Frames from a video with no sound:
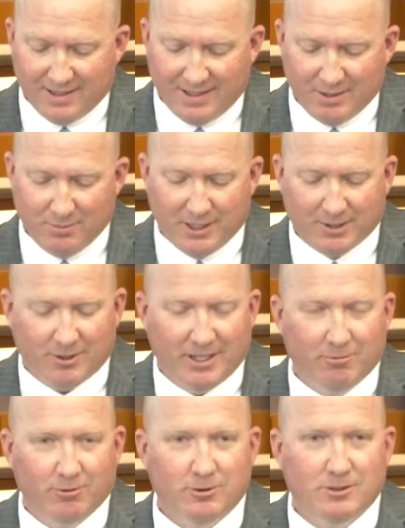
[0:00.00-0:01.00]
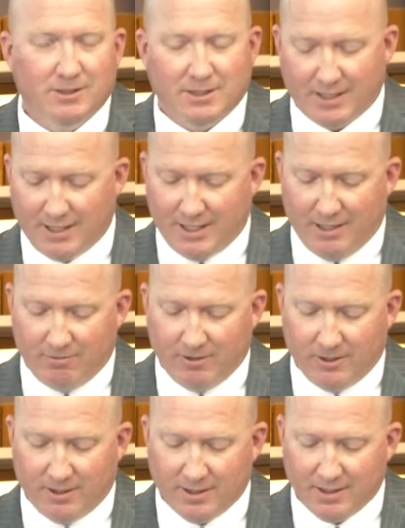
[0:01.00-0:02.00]
administrative rules
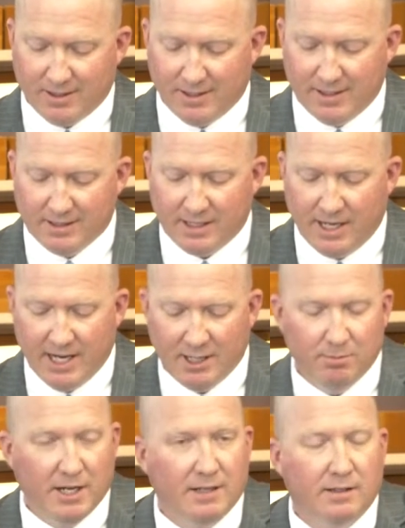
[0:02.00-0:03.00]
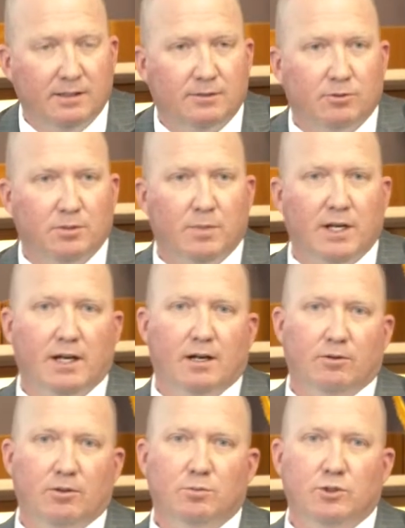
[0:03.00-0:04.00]
cover the design, maintenance,
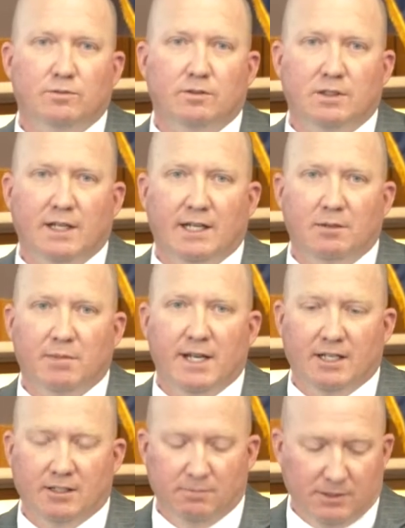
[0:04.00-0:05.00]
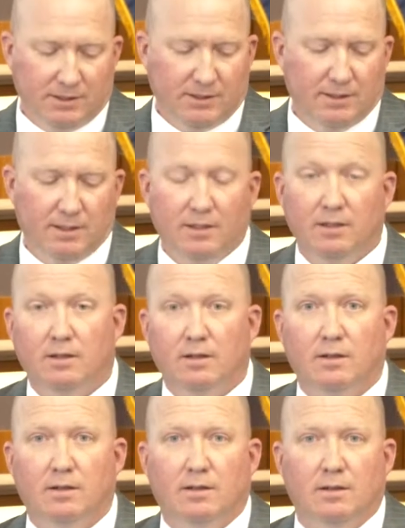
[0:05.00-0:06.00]
repair, removal, and abandonment.
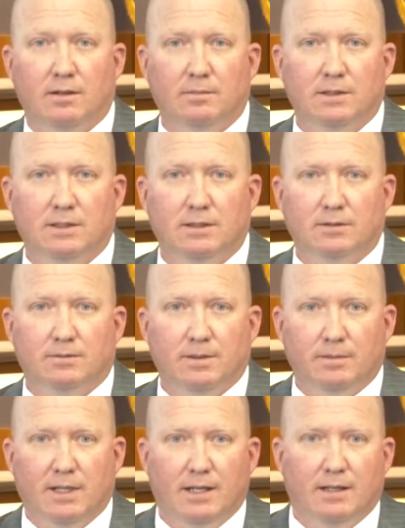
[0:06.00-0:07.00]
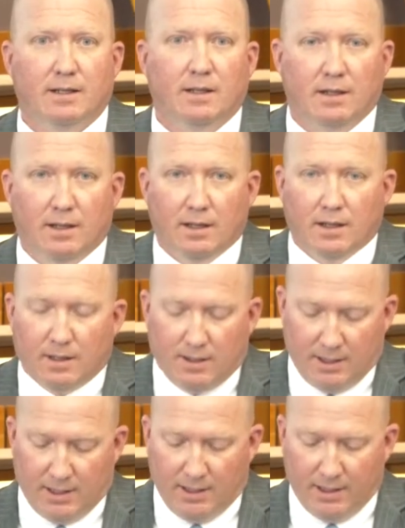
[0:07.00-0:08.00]
Let me just flip that
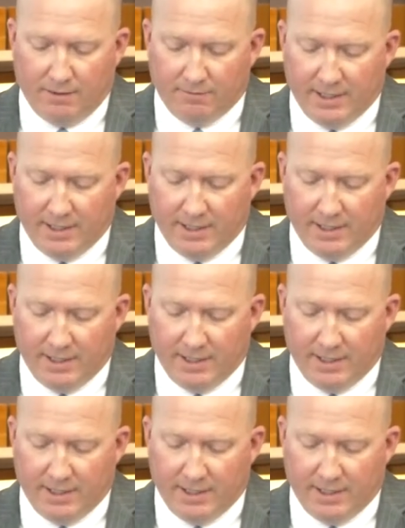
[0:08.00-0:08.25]
of